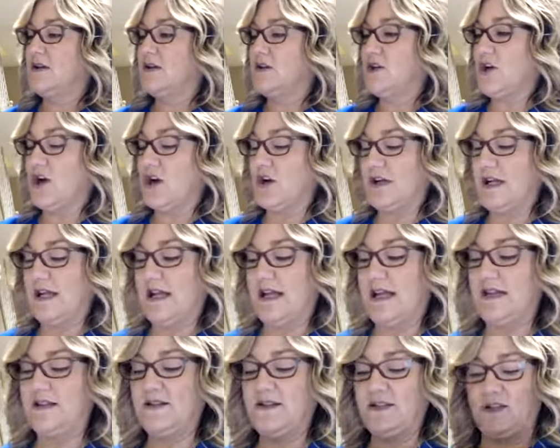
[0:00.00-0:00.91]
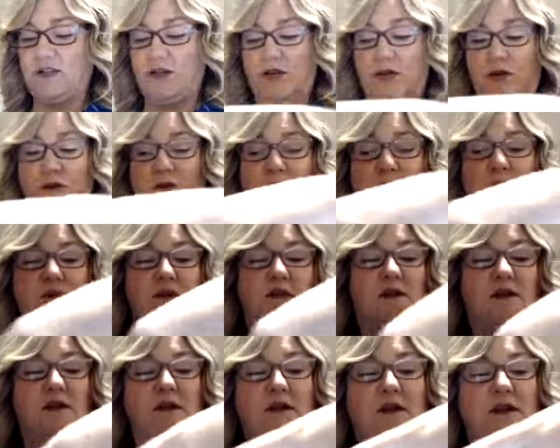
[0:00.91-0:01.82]
turned it into
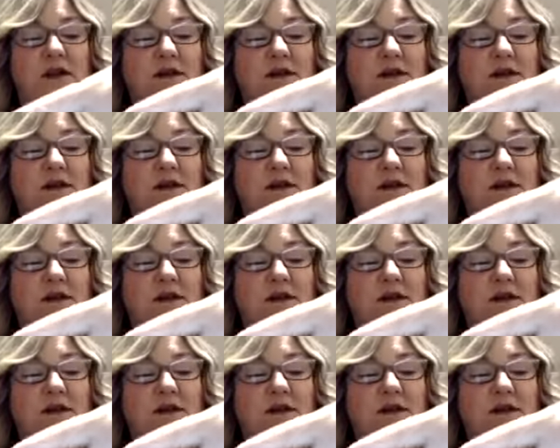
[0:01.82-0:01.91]
a